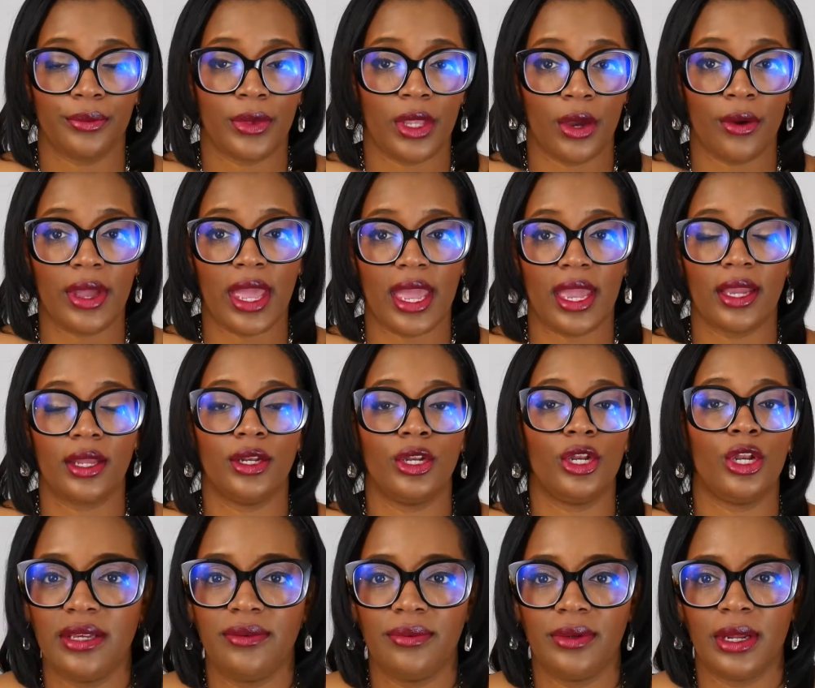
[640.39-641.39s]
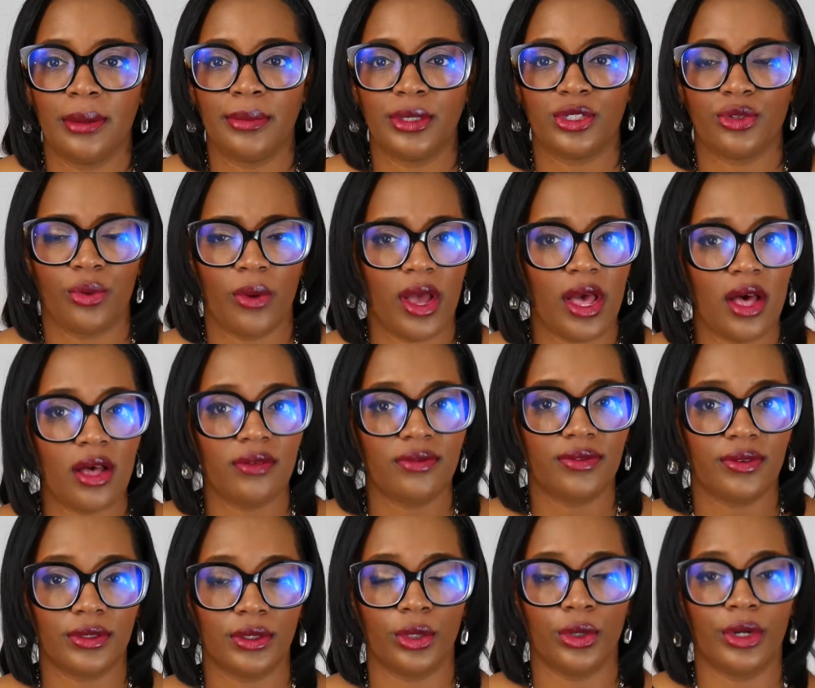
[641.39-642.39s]
Okay? Leave number
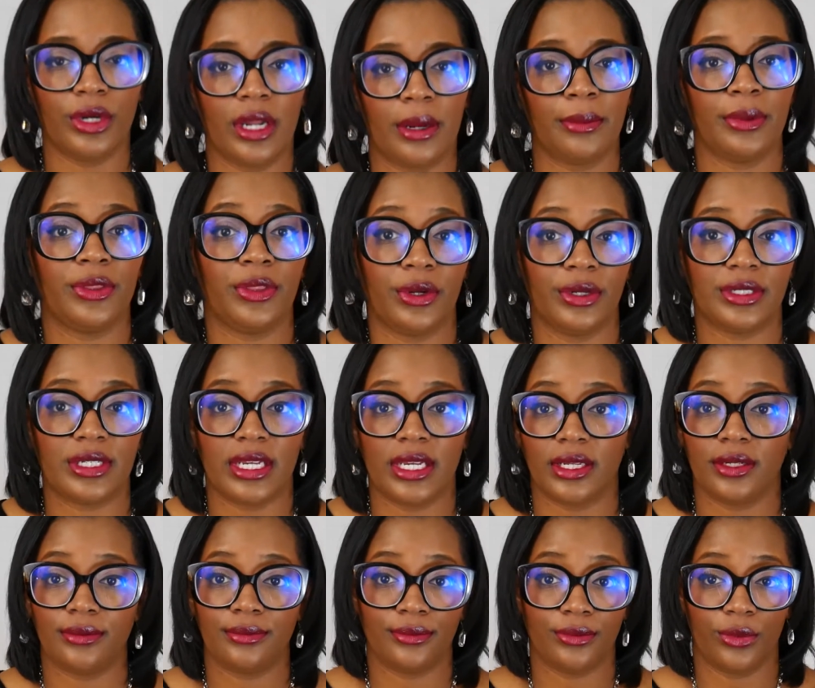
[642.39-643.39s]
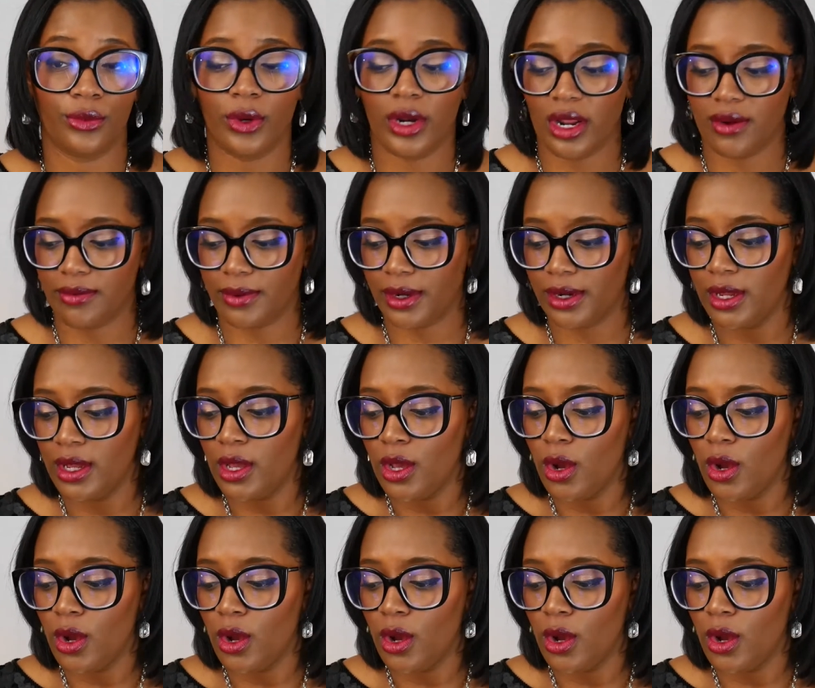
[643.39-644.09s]
12 or number 13. Whatever.